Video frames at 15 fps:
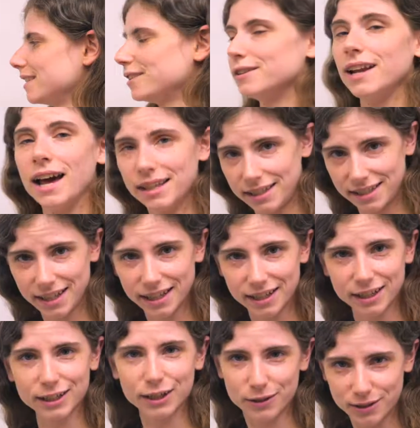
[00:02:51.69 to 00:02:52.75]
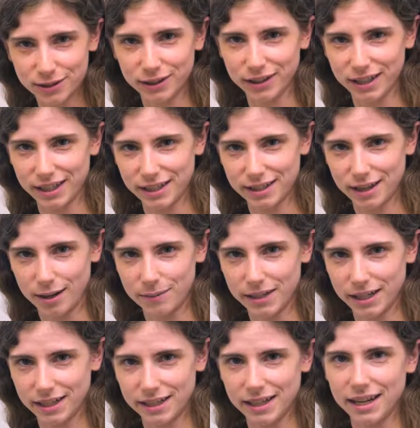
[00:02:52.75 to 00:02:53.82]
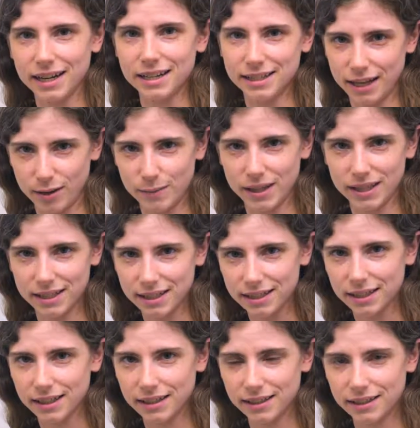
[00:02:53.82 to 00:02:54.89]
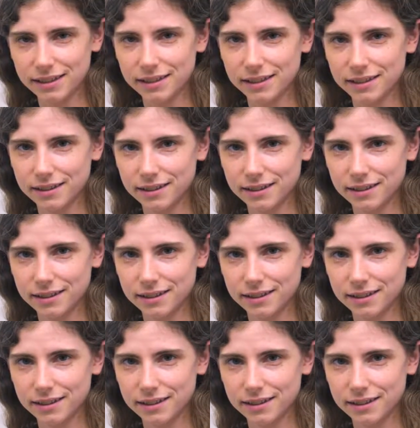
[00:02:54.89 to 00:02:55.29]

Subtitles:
So now let's take a closer look at this object and examine the details.